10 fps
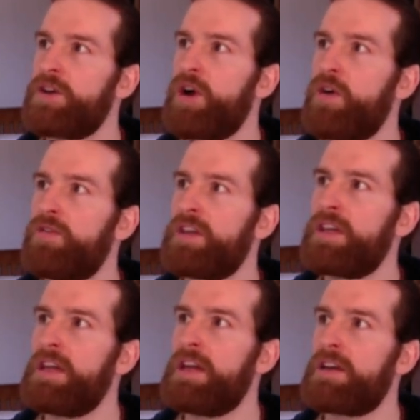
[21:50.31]
over the
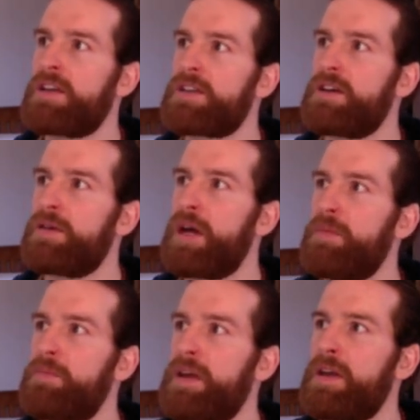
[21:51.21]
years
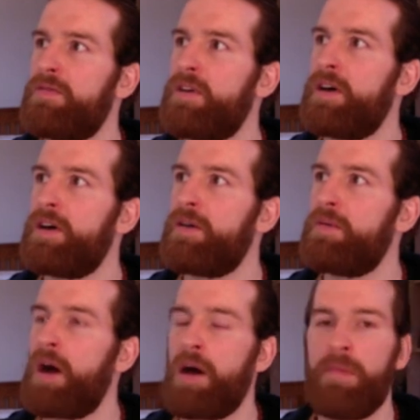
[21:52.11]
a bit of
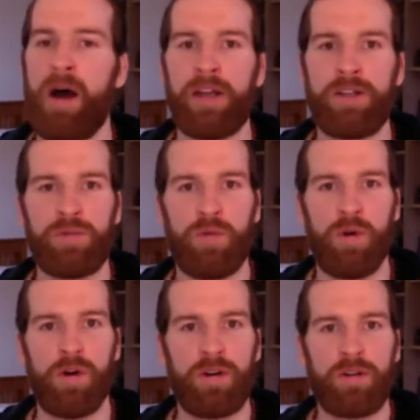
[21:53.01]
a mind
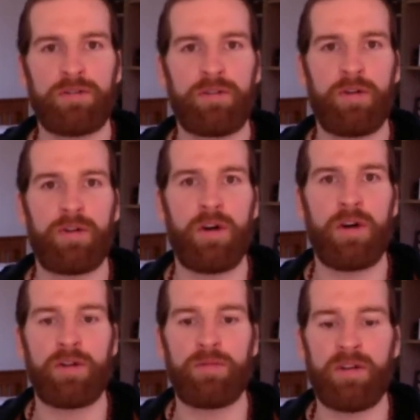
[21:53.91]
war going
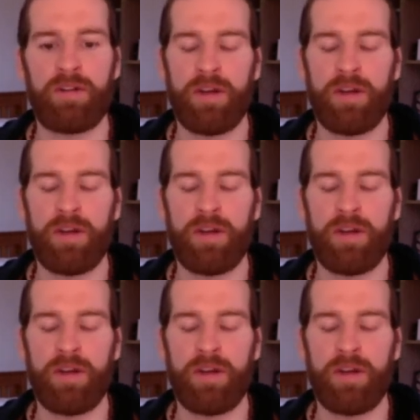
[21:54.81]
on,